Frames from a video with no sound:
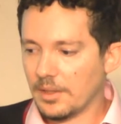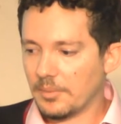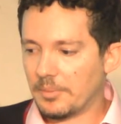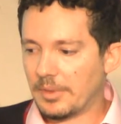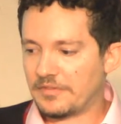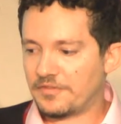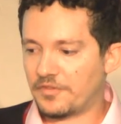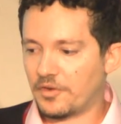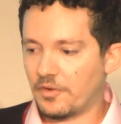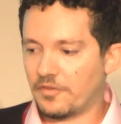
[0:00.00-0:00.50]

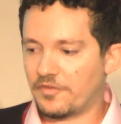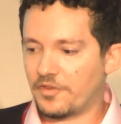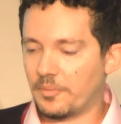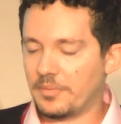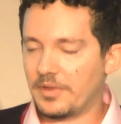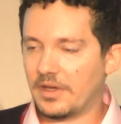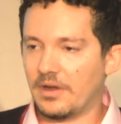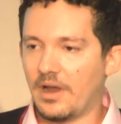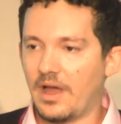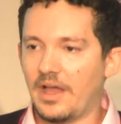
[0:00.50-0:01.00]
But
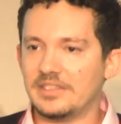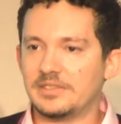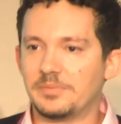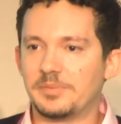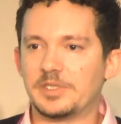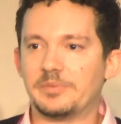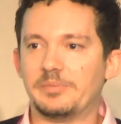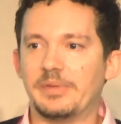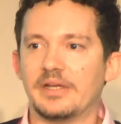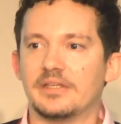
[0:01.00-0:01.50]
from the client's
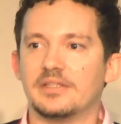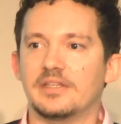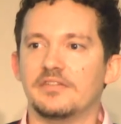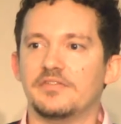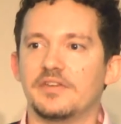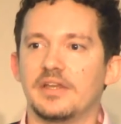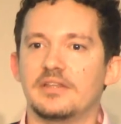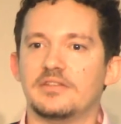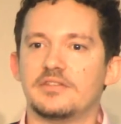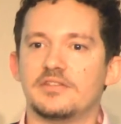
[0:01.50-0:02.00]

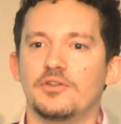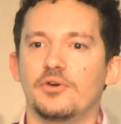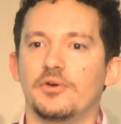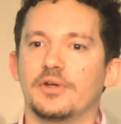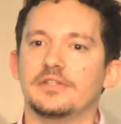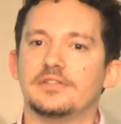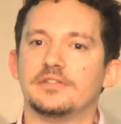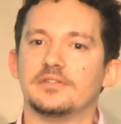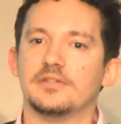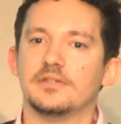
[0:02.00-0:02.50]
perspective, it's
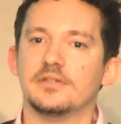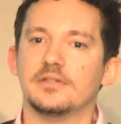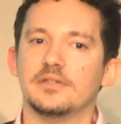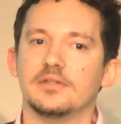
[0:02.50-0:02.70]
noise.